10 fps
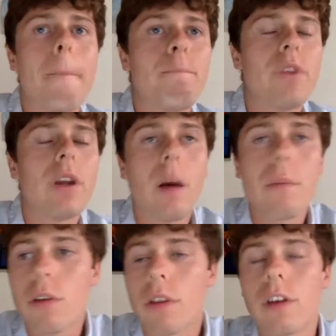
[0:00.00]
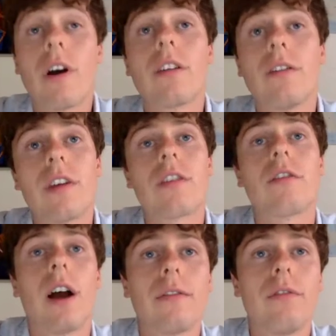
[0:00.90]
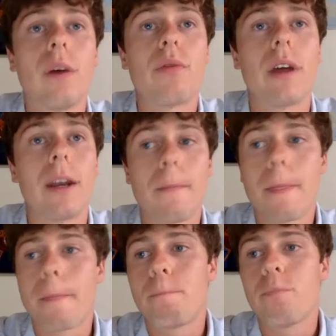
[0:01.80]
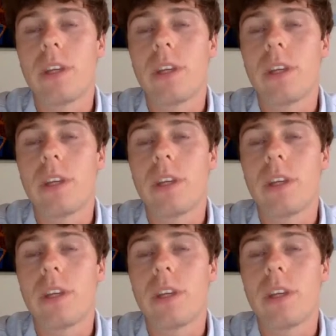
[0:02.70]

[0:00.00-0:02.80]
The numbers on the right of this graph represent